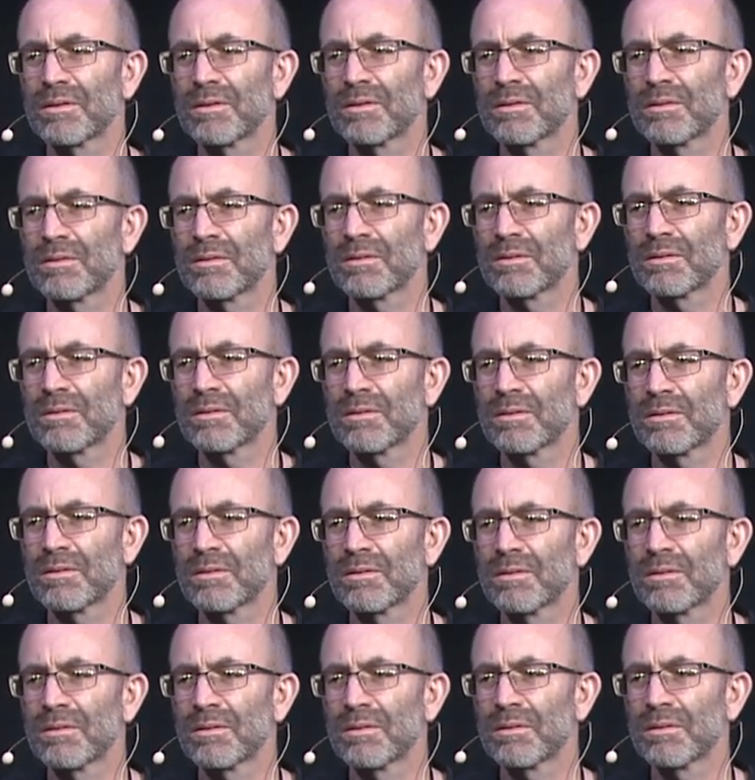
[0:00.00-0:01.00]

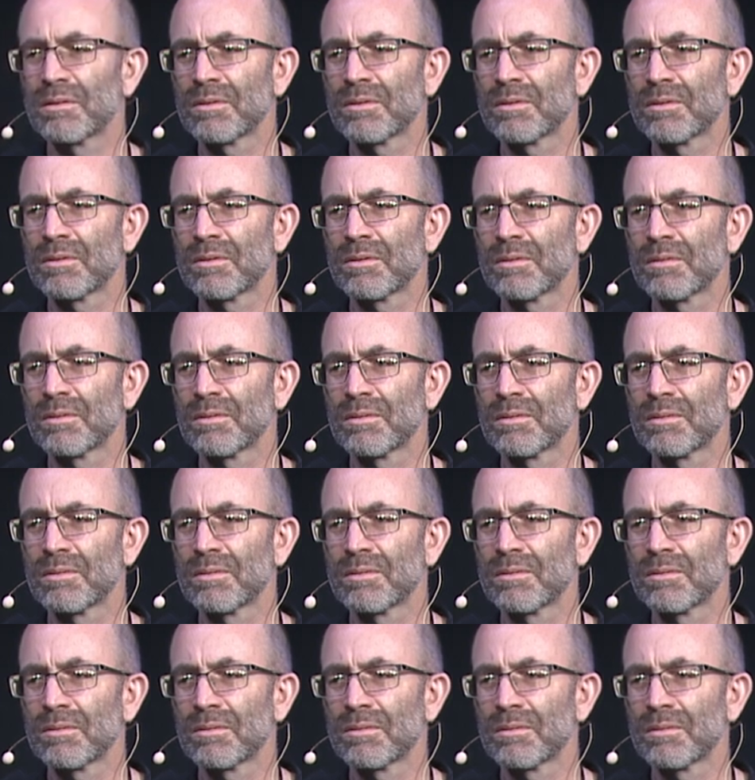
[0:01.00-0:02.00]

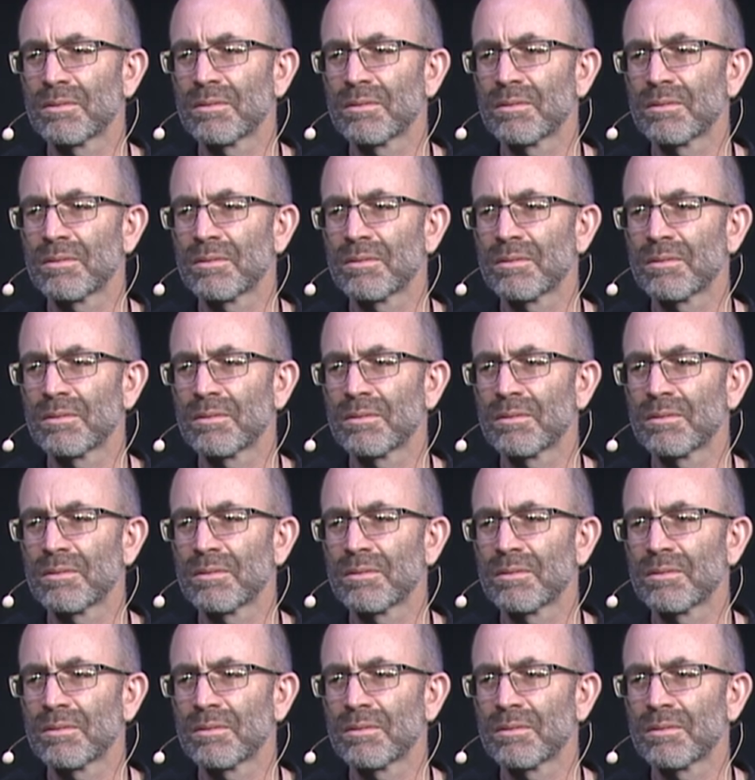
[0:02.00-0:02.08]
Nothing is said.